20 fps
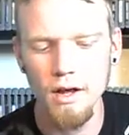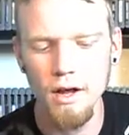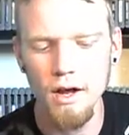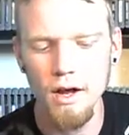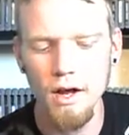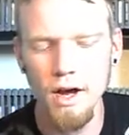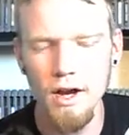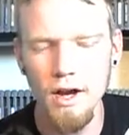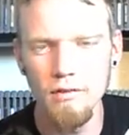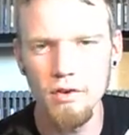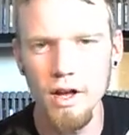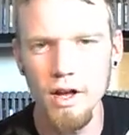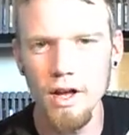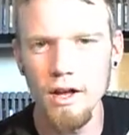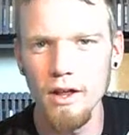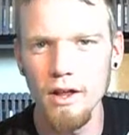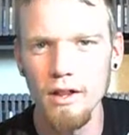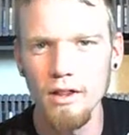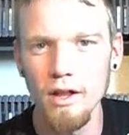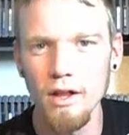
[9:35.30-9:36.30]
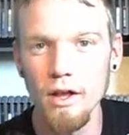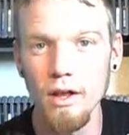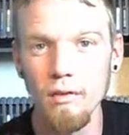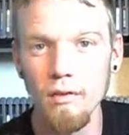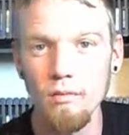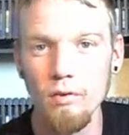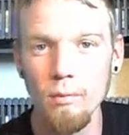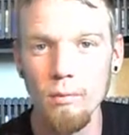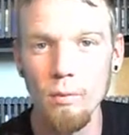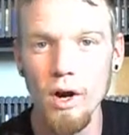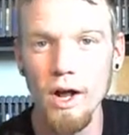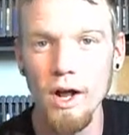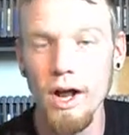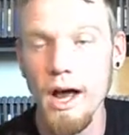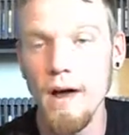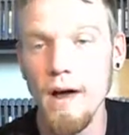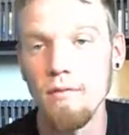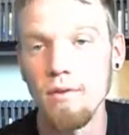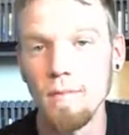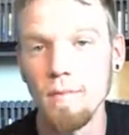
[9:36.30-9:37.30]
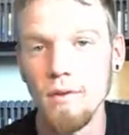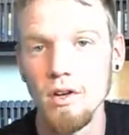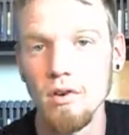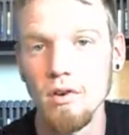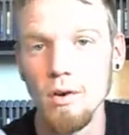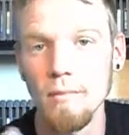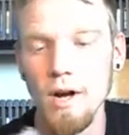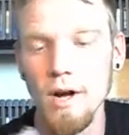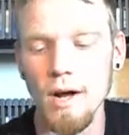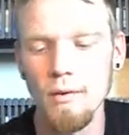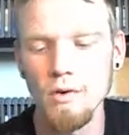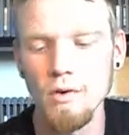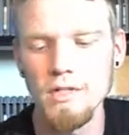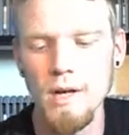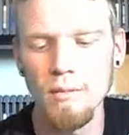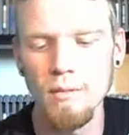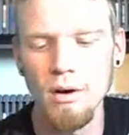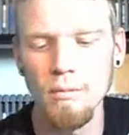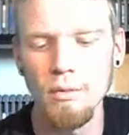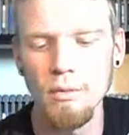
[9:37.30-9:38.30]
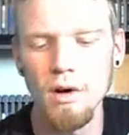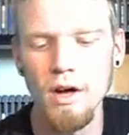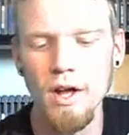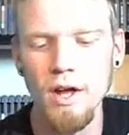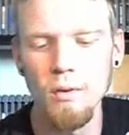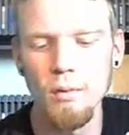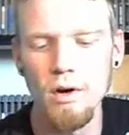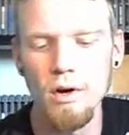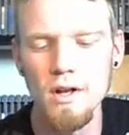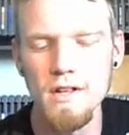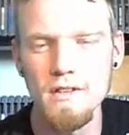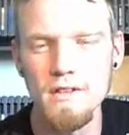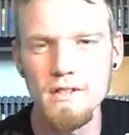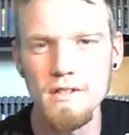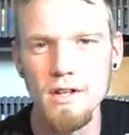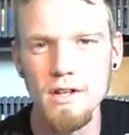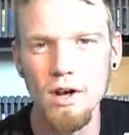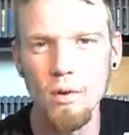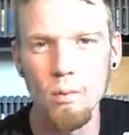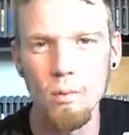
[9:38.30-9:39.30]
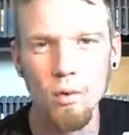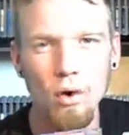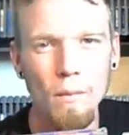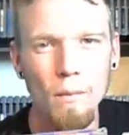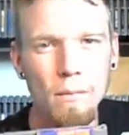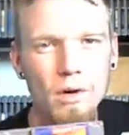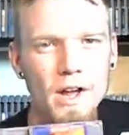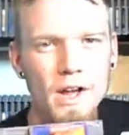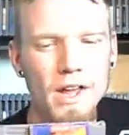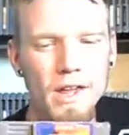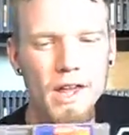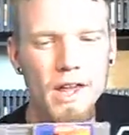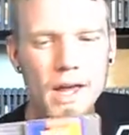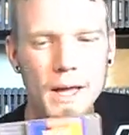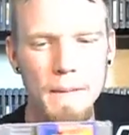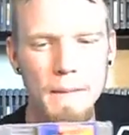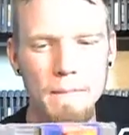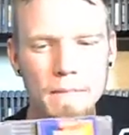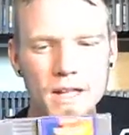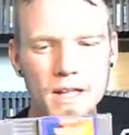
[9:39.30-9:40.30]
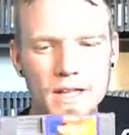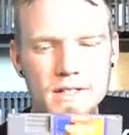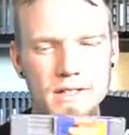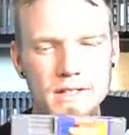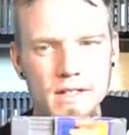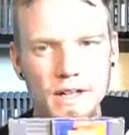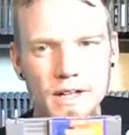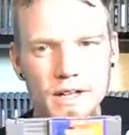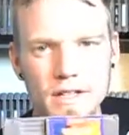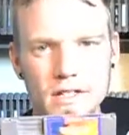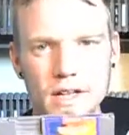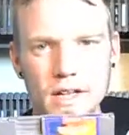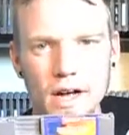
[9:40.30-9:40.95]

kind of like, from what I got from the little bit I was able to play, was a role-playing game meets like